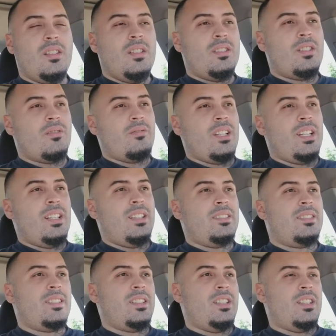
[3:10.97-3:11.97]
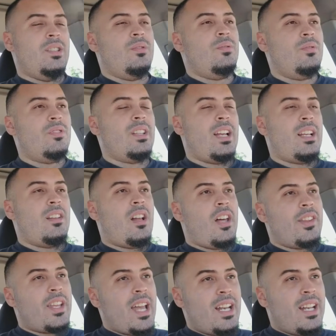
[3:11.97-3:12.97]
realistically use. Like
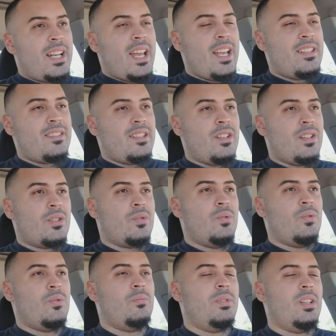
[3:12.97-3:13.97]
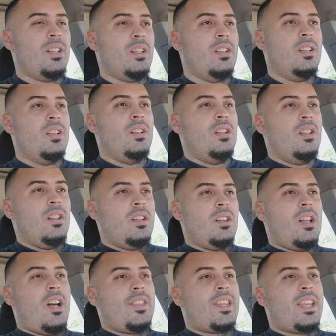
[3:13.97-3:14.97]
Lothcat and Hasty are cool, but
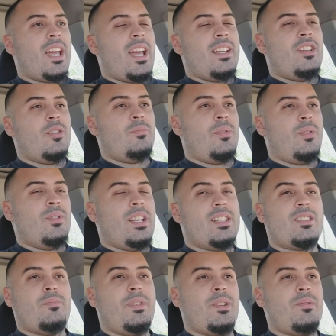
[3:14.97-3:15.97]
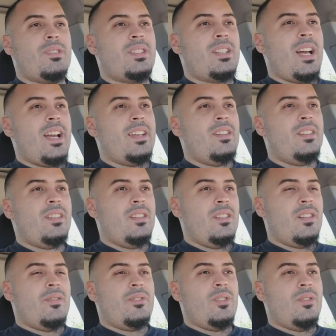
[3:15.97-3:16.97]
Lothcat, your opponent gets to pick which die
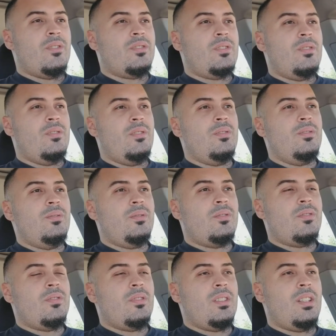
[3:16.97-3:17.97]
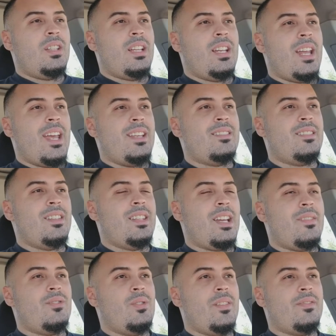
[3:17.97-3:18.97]
of yours you lose, and then Hasty, you
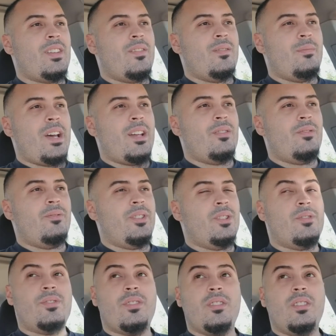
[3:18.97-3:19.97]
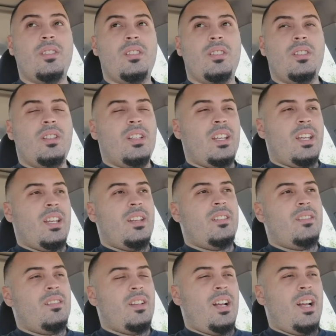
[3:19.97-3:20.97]
have to have the battlefield.
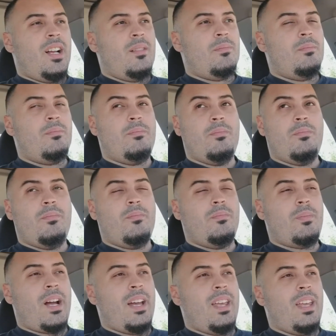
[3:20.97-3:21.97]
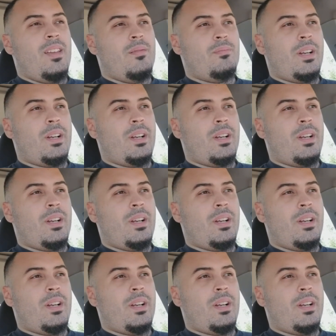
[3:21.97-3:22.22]
And my